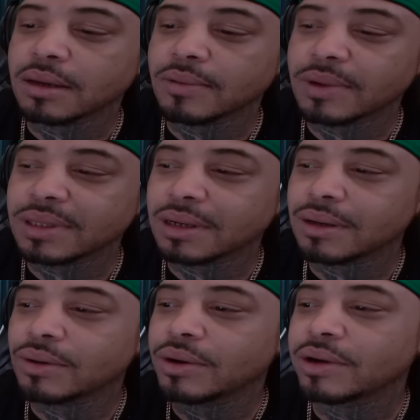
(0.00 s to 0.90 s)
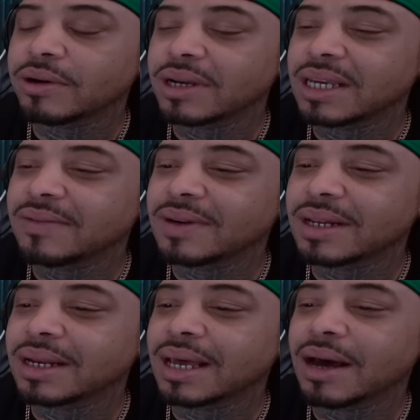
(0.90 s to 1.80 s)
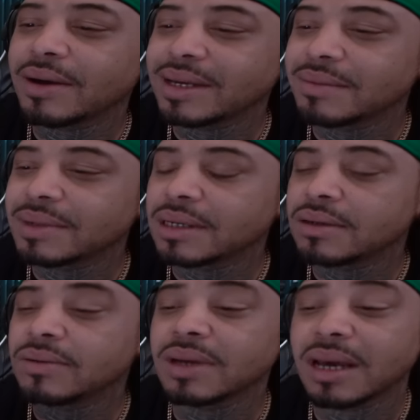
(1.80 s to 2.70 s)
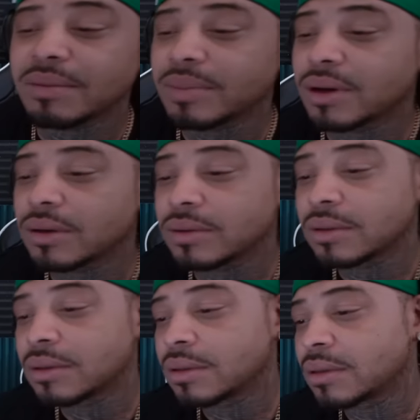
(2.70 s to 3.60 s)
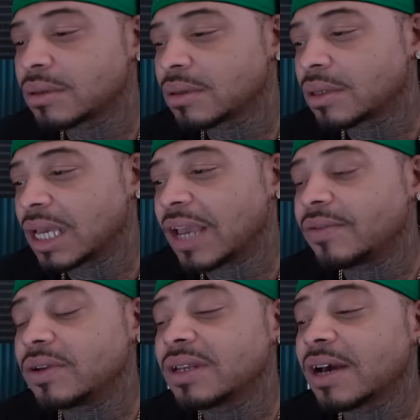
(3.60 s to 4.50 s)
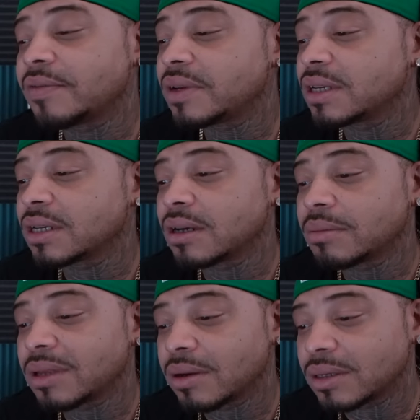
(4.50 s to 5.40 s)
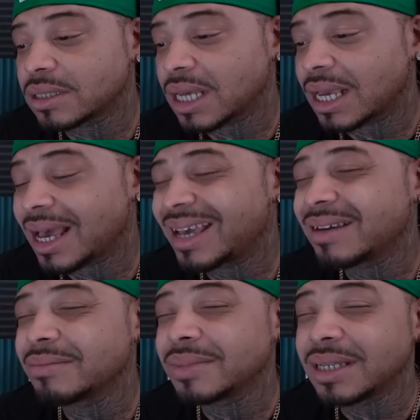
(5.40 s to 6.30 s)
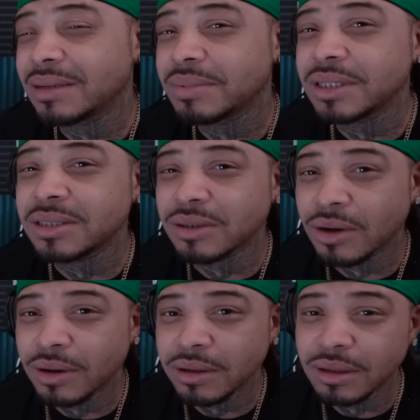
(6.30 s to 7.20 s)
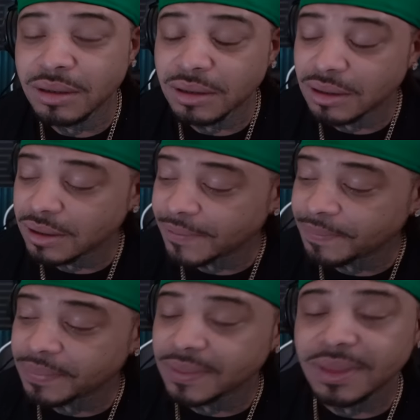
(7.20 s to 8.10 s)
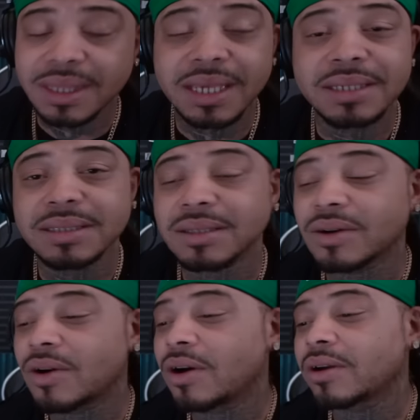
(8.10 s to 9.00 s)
would the lawyer even allow him to do that, bro? If you're not finna get up there and say, I am deeply sorry, this is a car